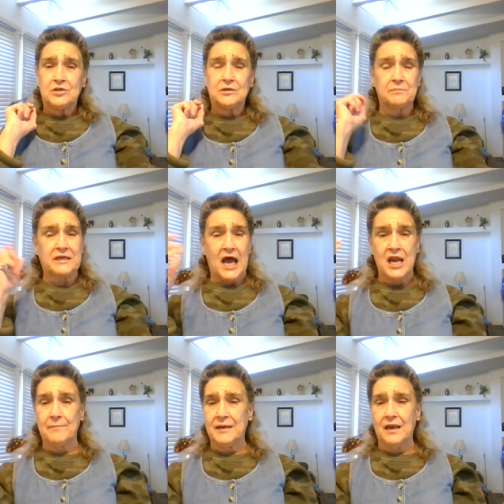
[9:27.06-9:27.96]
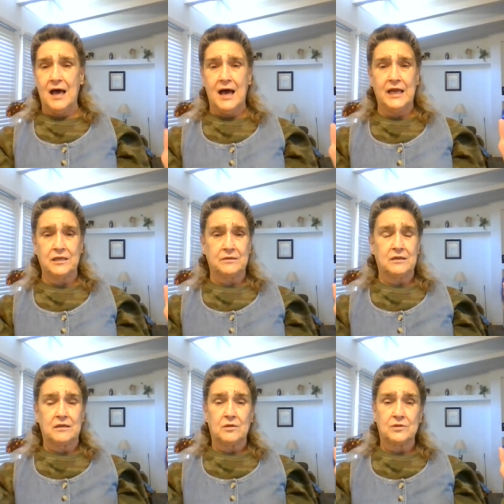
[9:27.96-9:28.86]
It kind of be like
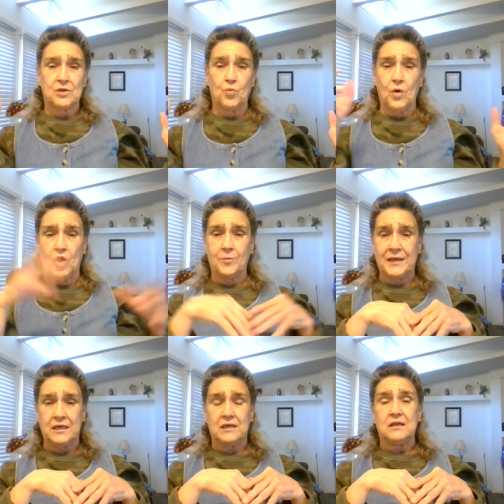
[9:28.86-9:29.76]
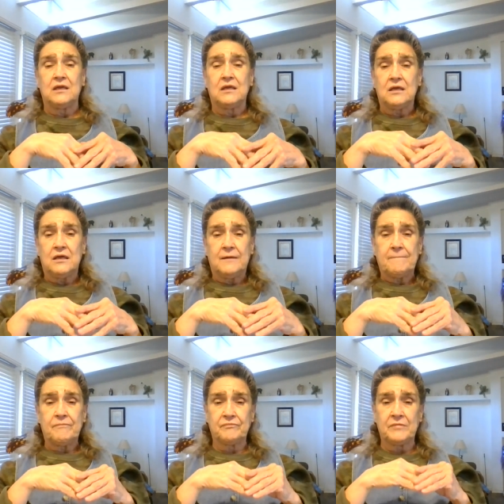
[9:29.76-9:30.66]
the woman
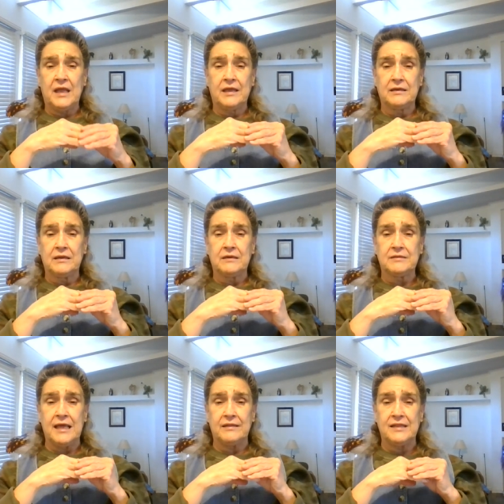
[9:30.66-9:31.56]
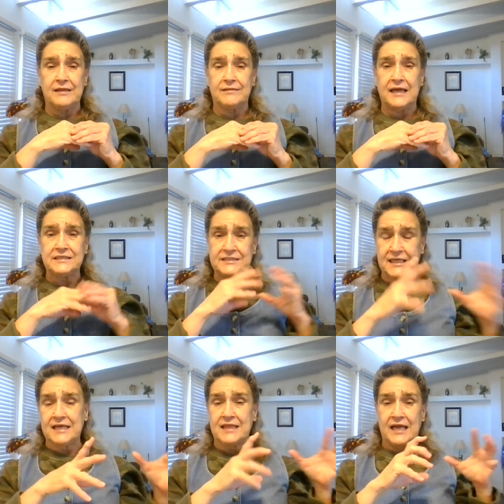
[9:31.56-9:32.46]
and that, that they
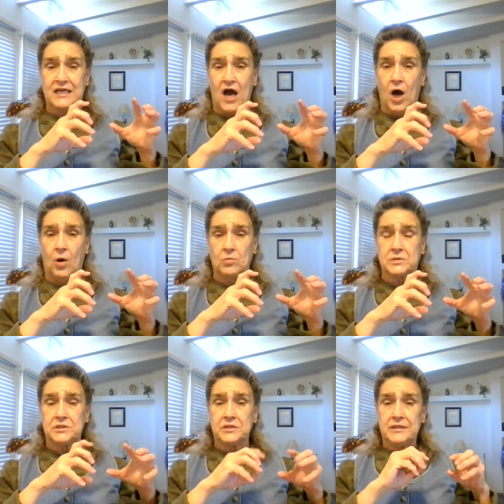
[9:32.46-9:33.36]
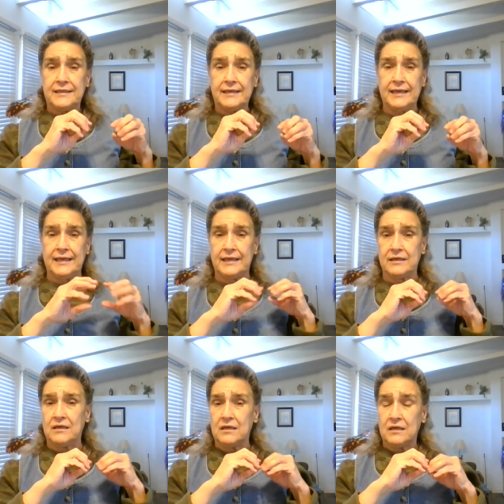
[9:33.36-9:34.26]
said they caught
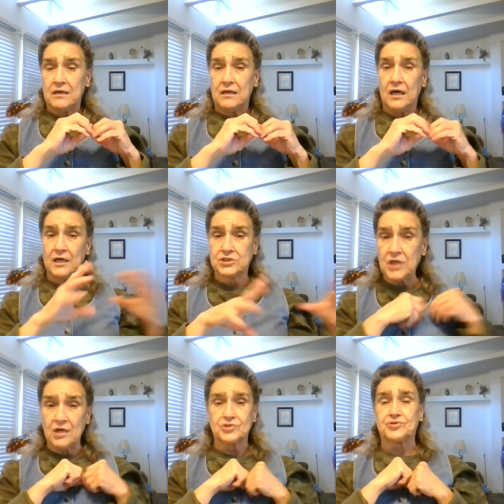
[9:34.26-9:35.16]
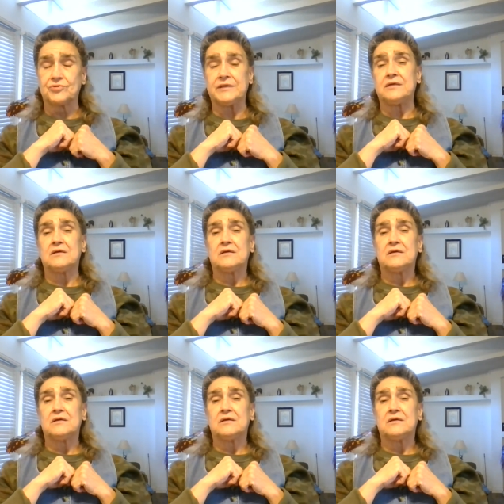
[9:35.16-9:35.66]
in adultery.